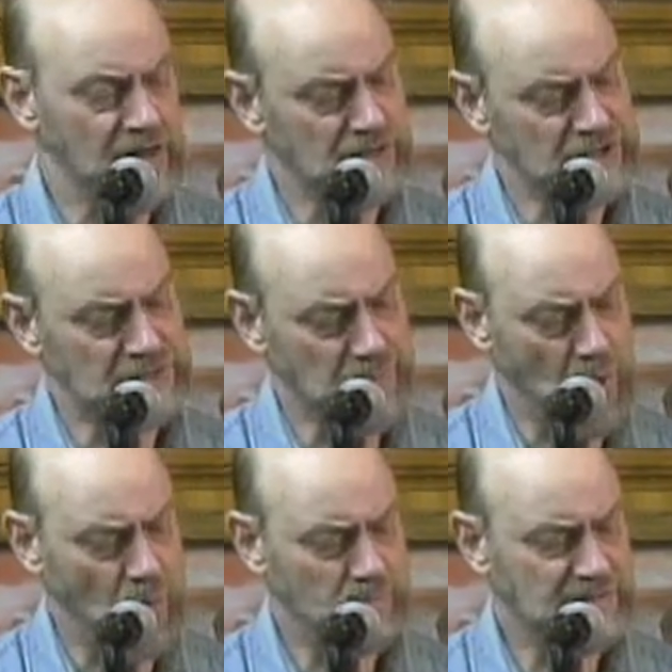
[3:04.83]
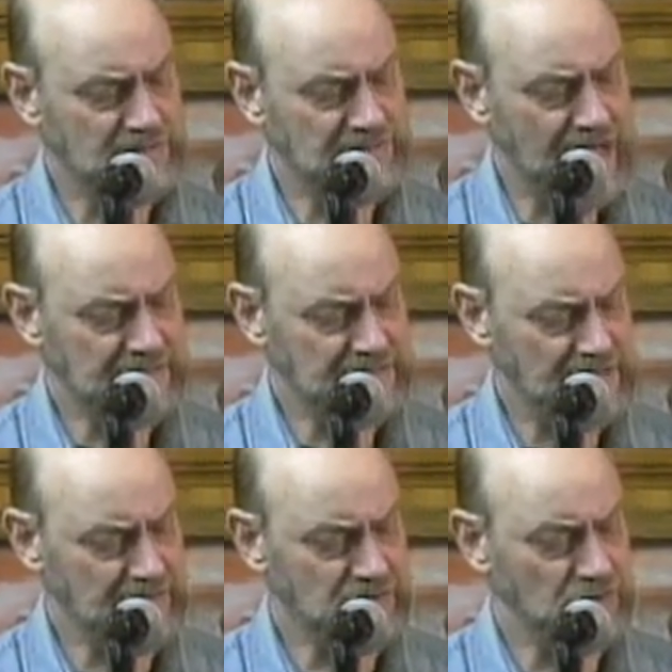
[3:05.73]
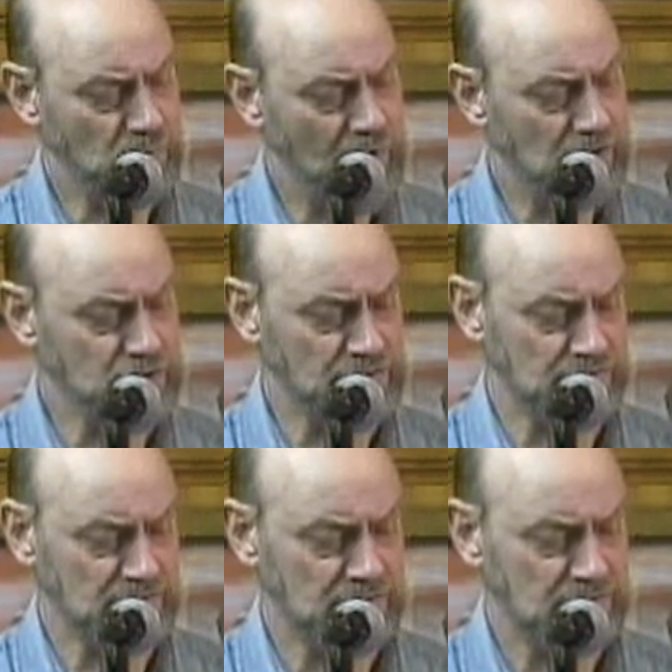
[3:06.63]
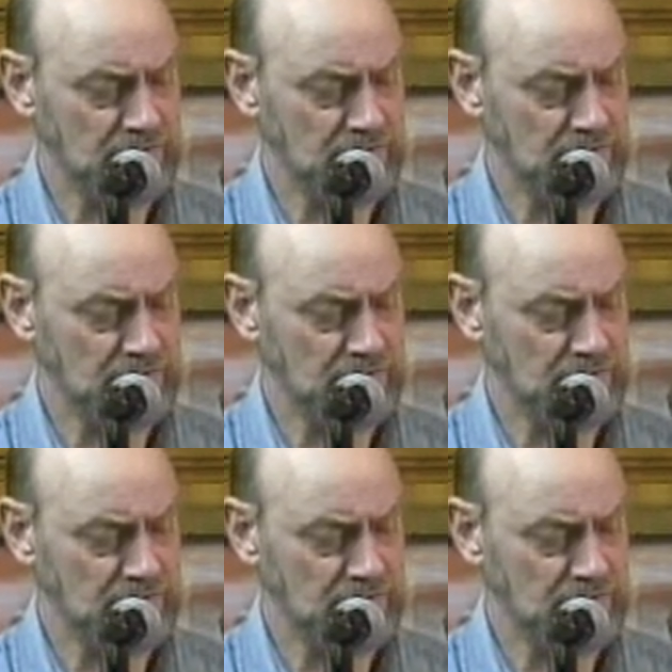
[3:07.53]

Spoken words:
This poem does not take directions.